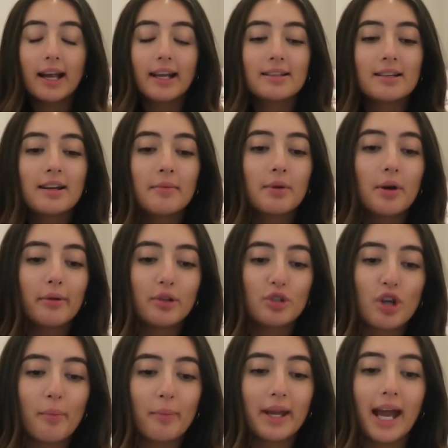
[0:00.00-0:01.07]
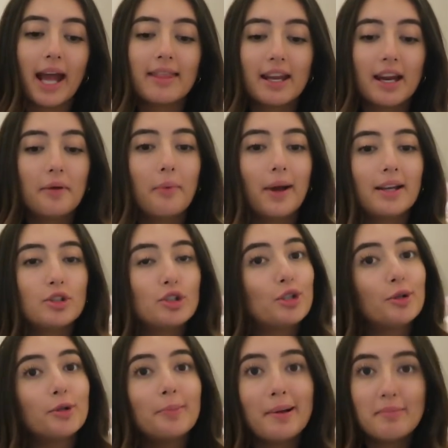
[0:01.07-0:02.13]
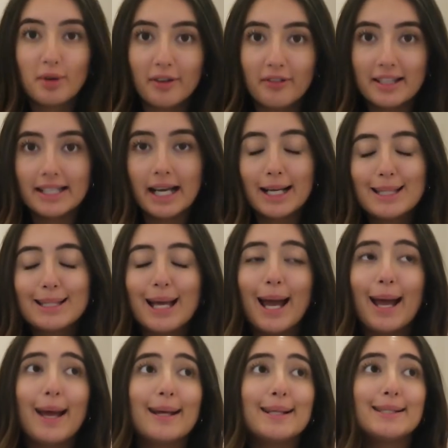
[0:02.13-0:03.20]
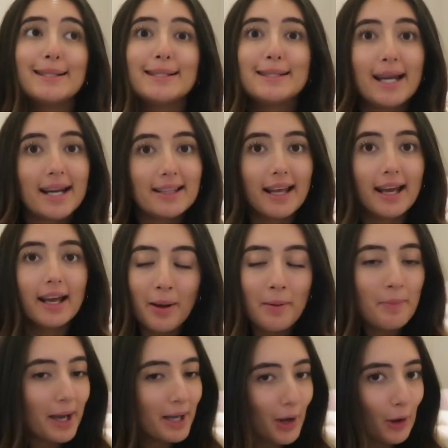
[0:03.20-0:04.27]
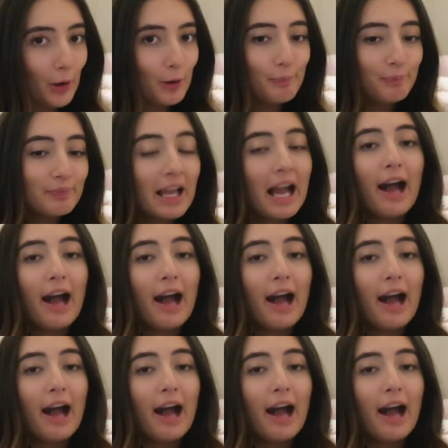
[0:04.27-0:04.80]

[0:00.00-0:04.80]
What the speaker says: I ended up going shopping and then I went to my boyfriend's house and stayed there. Now I'm back home.